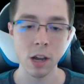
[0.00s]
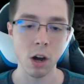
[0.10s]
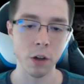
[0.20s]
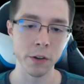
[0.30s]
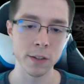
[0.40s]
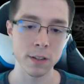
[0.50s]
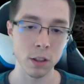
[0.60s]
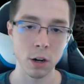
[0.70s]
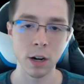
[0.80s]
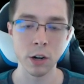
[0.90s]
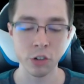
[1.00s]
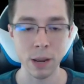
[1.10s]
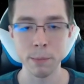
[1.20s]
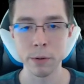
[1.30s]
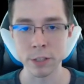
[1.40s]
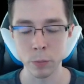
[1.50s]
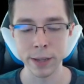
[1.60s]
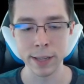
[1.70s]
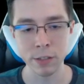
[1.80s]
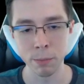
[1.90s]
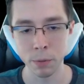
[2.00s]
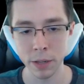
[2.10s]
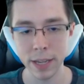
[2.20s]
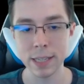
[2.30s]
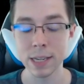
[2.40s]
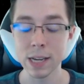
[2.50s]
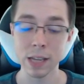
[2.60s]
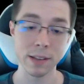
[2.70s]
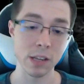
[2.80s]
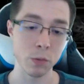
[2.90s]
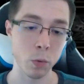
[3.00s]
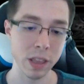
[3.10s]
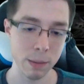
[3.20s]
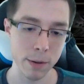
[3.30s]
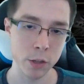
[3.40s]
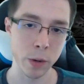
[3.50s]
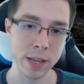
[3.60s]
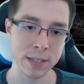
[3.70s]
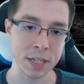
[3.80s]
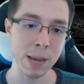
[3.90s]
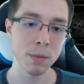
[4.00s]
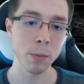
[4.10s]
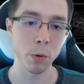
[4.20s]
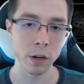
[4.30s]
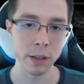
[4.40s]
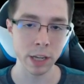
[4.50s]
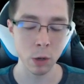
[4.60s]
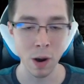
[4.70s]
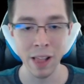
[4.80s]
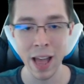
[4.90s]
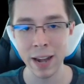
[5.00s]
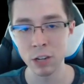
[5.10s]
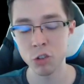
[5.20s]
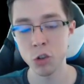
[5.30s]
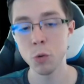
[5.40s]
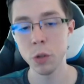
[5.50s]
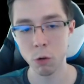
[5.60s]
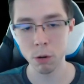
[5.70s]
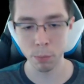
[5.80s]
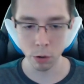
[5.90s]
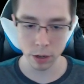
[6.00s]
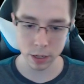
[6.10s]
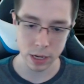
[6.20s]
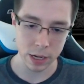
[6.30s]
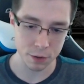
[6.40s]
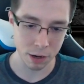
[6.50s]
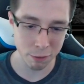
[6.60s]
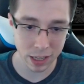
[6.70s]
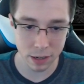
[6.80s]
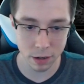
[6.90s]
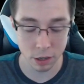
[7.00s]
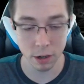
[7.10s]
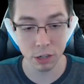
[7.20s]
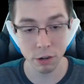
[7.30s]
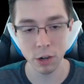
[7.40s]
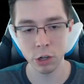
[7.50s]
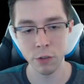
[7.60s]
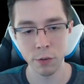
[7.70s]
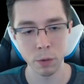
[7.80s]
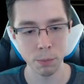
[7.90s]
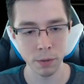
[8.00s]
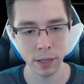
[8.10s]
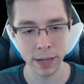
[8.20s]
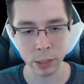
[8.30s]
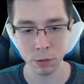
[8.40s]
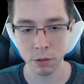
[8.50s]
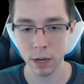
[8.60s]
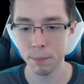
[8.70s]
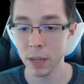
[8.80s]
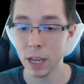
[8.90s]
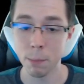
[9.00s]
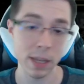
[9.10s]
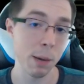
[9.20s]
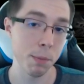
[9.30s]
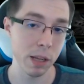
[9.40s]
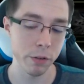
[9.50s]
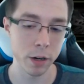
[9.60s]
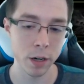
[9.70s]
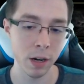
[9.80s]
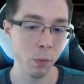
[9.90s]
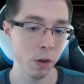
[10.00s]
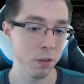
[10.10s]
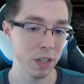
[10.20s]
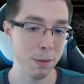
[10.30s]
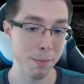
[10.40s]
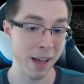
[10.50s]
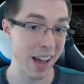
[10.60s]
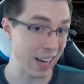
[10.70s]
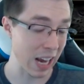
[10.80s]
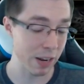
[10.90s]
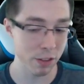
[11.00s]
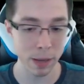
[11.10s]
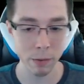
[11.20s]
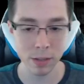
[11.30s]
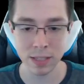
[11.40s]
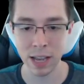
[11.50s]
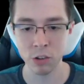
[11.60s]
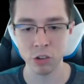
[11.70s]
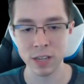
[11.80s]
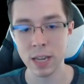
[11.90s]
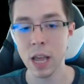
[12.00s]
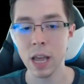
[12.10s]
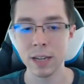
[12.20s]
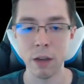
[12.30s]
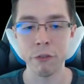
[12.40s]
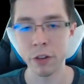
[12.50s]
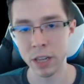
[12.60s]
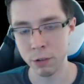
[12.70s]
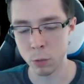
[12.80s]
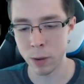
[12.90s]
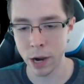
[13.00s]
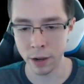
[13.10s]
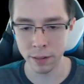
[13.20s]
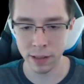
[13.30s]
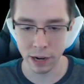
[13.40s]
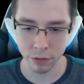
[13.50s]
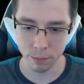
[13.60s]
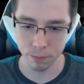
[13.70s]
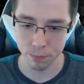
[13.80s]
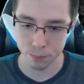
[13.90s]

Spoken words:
on those large tempo swings from plays, this is one of the best ways to keep the board clear while adding to your board. So I really encourage you, if you want to play decks with green, pick up Leaf Lurker. It wouldn't really be bad in any of them, I would say. It's just definitely required in a lot of them.